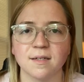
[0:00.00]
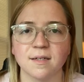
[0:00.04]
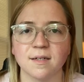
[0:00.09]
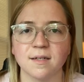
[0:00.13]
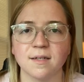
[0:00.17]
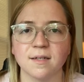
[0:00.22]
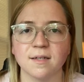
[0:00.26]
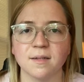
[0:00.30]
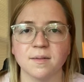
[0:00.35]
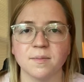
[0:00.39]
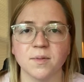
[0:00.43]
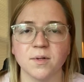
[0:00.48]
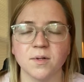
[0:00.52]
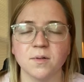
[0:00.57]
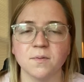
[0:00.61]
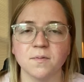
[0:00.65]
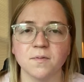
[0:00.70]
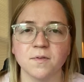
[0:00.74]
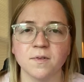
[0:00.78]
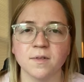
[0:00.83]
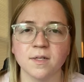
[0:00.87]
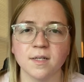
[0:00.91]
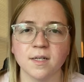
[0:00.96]

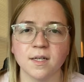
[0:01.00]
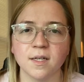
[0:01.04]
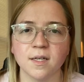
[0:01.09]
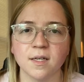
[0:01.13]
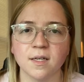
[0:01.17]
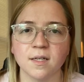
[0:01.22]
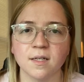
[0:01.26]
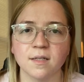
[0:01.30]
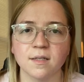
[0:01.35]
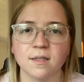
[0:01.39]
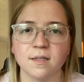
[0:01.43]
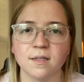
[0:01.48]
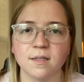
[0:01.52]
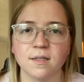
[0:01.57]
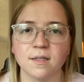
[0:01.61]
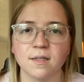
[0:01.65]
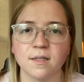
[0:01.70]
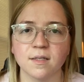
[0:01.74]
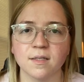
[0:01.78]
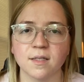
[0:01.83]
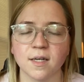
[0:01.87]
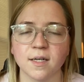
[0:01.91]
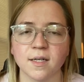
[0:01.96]
Hopefully,
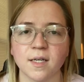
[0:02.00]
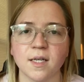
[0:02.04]
as I